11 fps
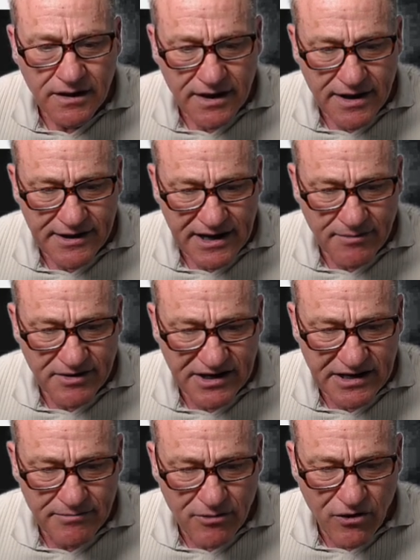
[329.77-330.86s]
And now I'm going to
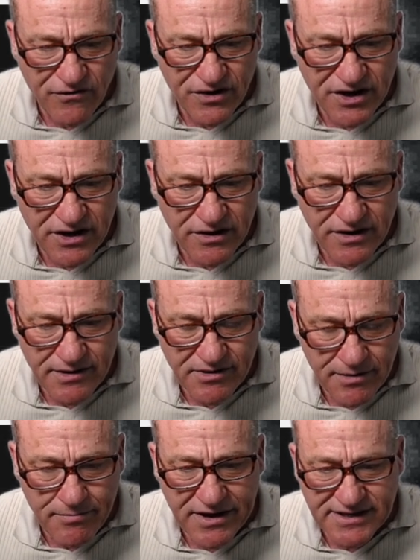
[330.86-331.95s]
come over here and I'm going to
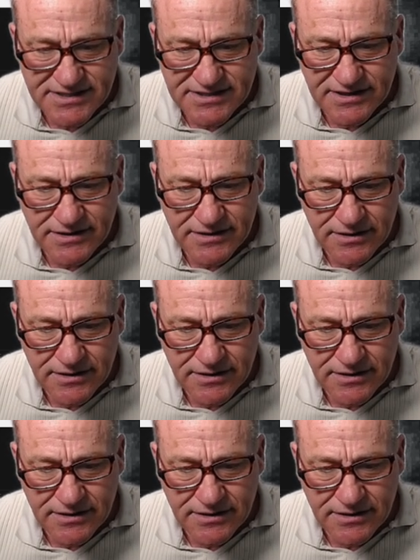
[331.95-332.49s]
paste it.